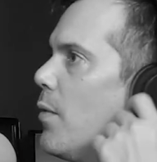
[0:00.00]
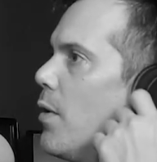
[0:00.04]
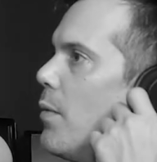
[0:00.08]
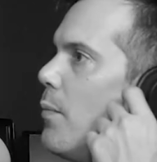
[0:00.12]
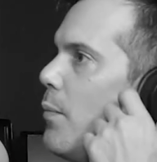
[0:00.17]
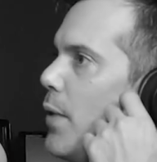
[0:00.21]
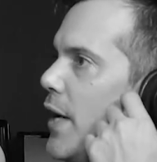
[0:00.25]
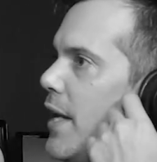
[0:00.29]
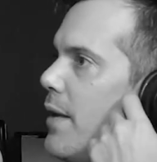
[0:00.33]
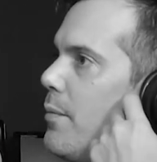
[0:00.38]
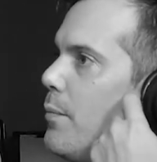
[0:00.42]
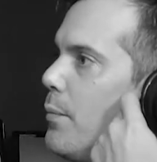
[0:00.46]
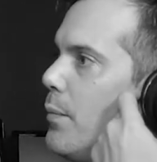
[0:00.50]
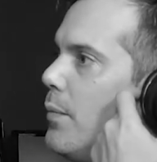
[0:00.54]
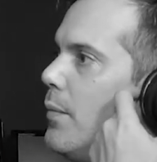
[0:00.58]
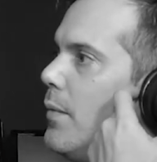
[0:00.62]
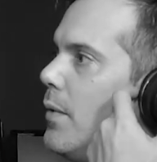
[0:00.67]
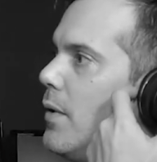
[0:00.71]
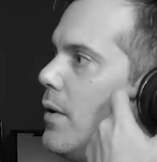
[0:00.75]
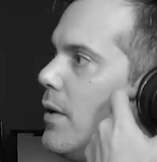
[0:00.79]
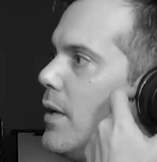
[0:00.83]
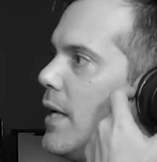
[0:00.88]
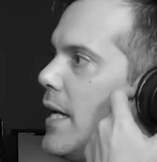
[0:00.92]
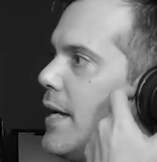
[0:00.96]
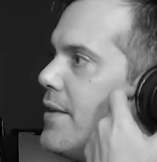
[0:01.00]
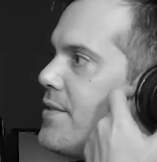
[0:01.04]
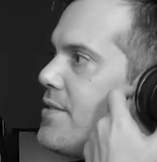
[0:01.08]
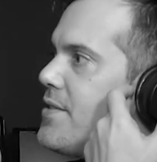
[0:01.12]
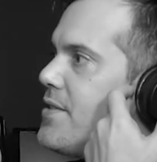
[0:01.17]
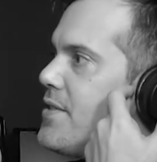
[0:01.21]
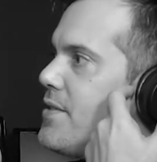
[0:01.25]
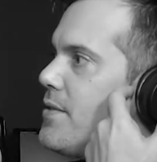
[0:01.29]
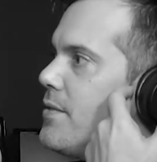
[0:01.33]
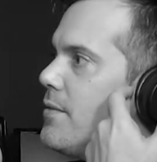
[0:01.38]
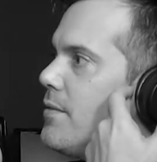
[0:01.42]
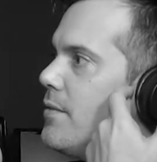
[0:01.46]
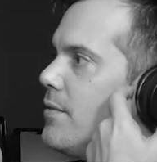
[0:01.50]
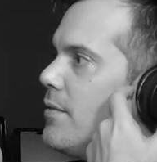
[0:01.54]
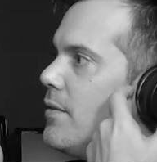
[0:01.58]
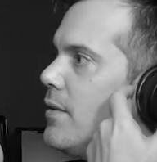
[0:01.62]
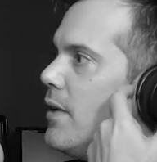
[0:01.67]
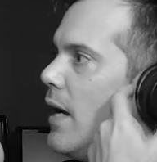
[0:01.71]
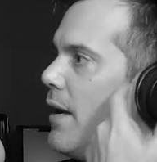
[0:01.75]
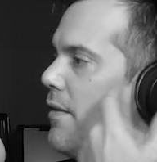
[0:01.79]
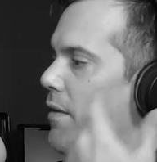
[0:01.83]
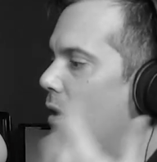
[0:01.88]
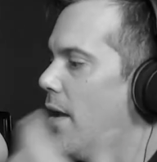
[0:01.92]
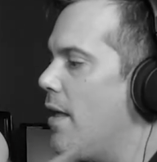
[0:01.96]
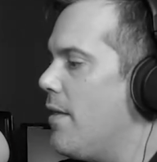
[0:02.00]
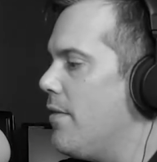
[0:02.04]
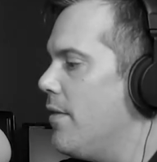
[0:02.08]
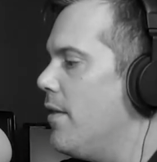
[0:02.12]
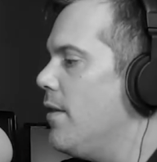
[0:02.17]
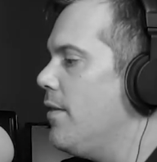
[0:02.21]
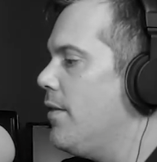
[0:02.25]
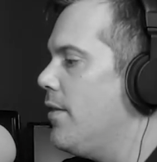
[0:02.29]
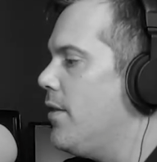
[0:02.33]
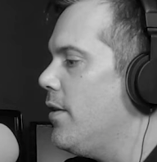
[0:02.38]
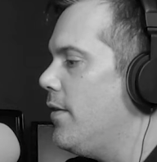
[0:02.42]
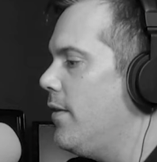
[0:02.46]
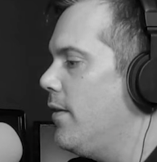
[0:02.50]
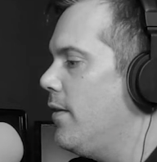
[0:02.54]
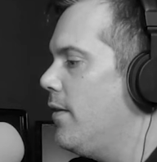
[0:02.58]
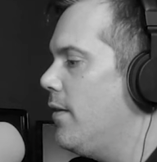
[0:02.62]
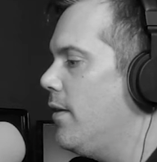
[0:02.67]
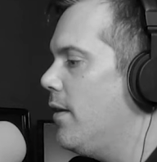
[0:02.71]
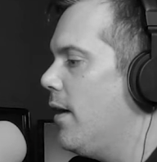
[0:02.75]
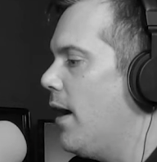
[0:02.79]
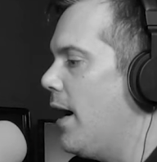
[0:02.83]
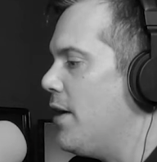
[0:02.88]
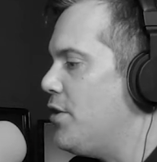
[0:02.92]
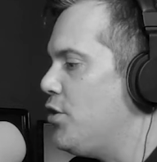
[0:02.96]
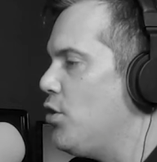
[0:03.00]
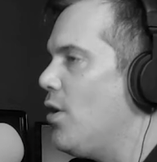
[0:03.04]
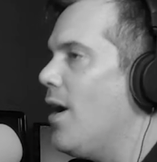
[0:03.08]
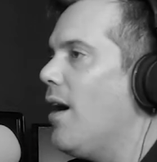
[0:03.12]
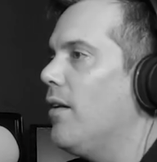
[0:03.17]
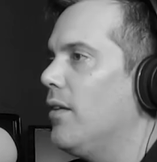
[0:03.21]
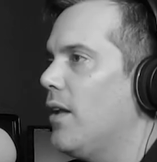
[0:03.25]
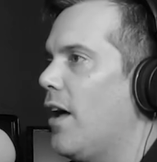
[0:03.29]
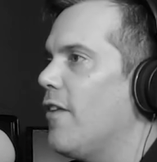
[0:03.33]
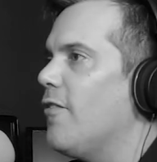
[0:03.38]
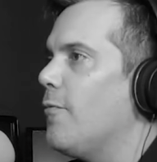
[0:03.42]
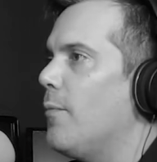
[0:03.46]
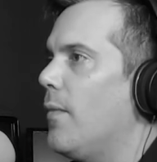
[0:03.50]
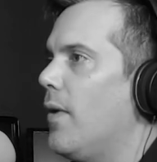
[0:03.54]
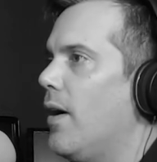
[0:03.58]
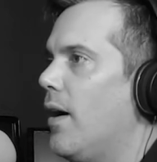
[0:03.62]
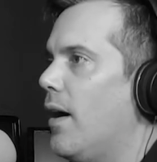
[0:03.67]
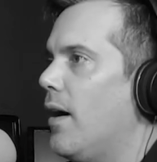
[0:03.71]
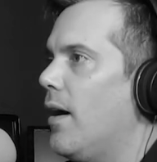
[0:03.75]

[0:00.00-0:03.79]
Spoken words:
but it's I do a lot of